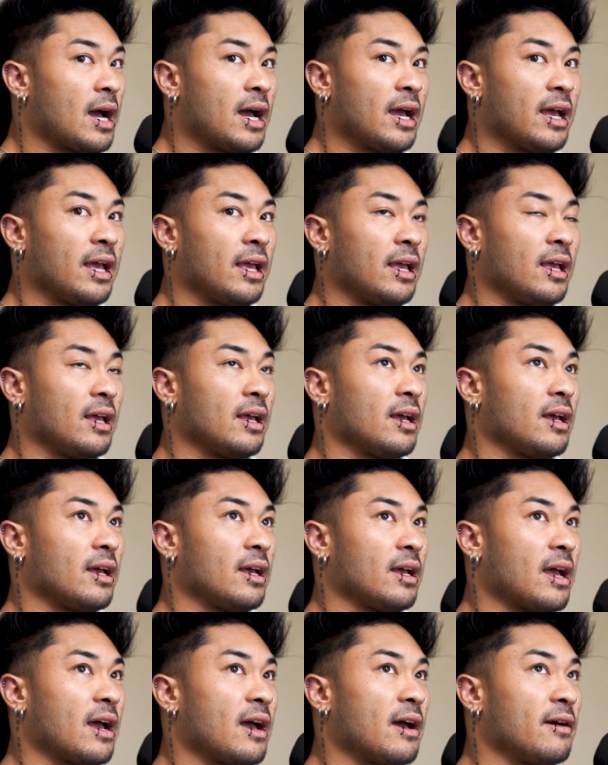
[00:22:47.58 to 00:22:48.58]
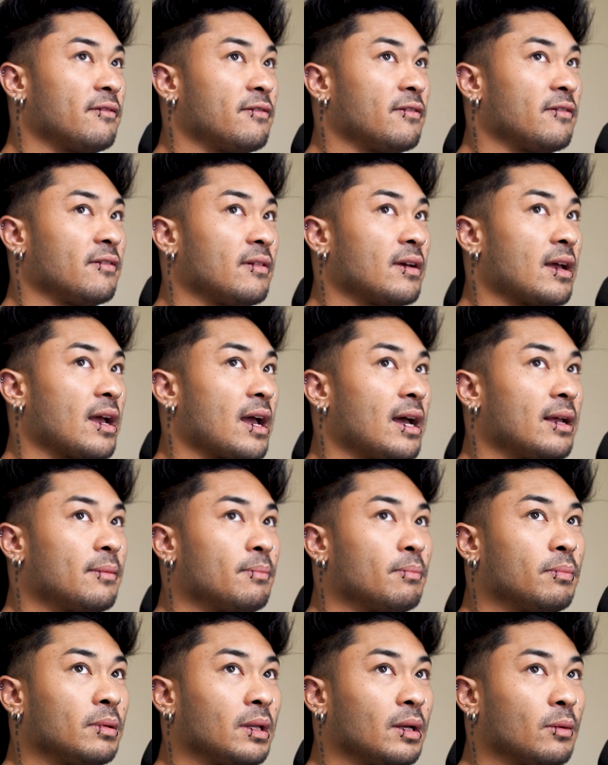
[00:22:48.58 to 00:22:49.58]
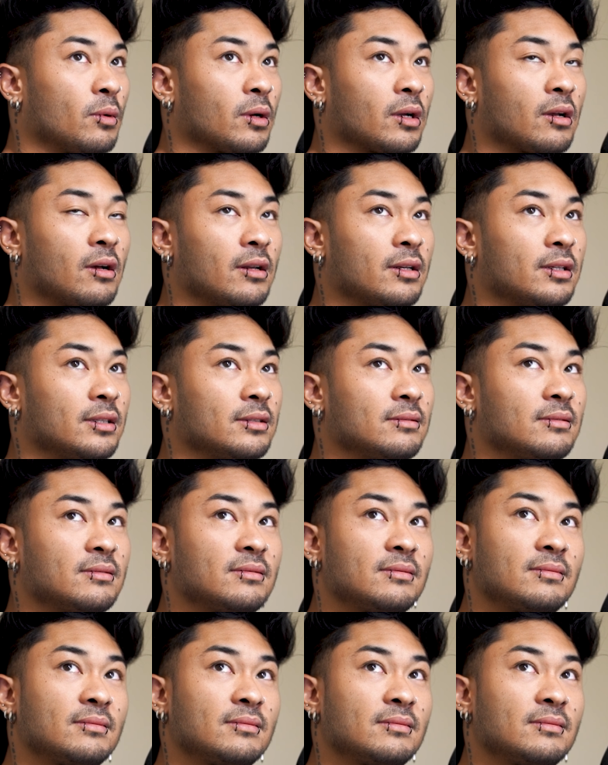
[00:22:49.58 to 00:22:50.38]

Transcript: I have had blood work on it.